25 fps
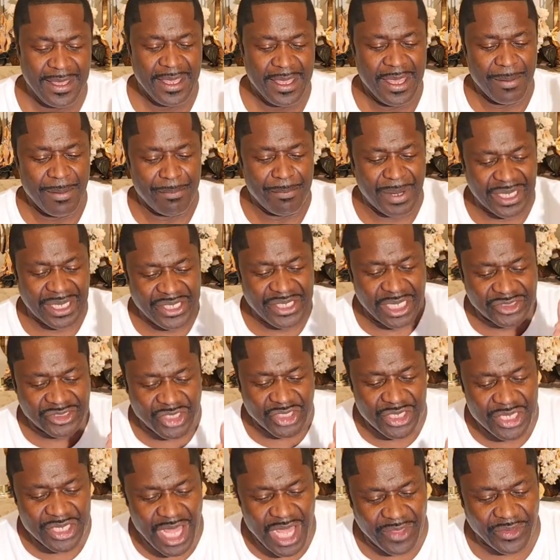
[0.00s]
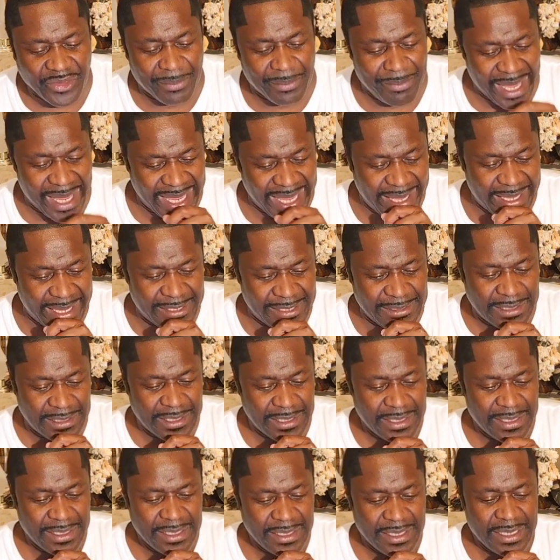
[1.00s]
But there's another man
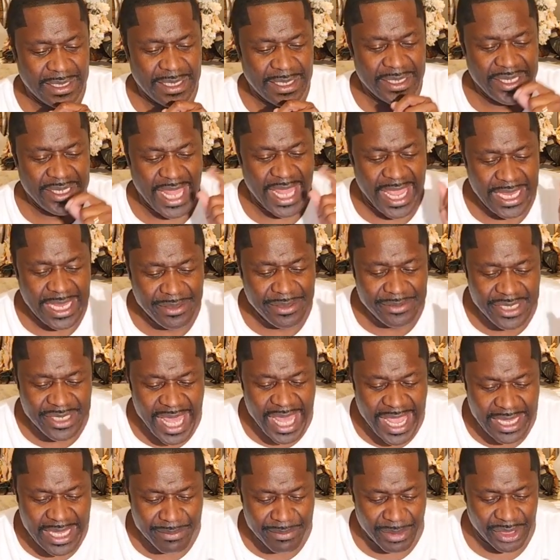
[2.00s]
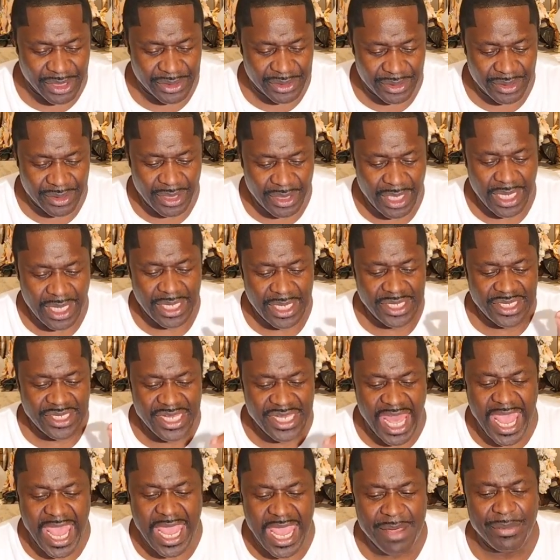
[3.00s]
named Naaman.
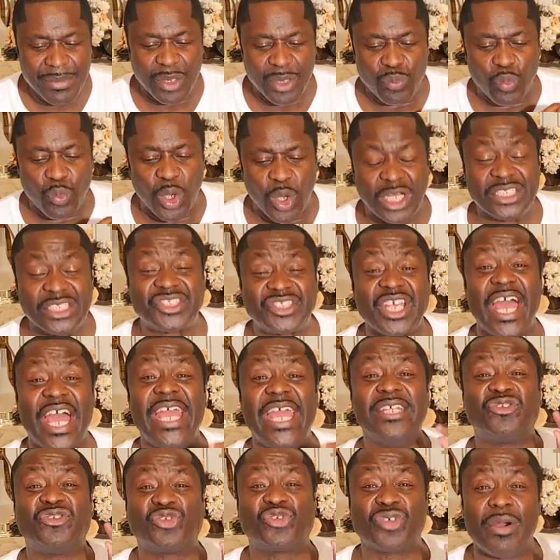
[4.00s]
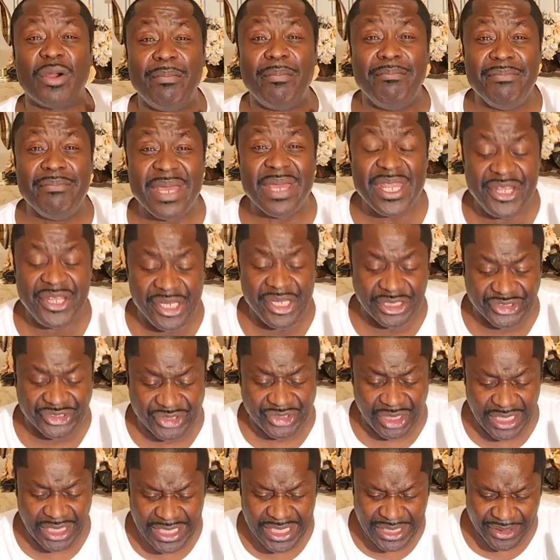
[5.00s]
Naaman was a tremendous
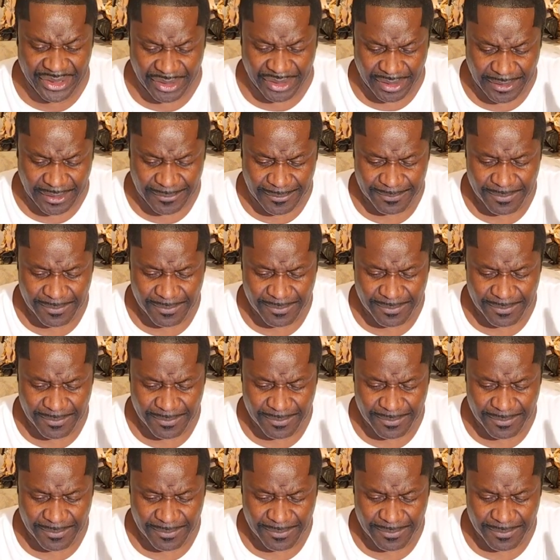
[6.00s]
leader.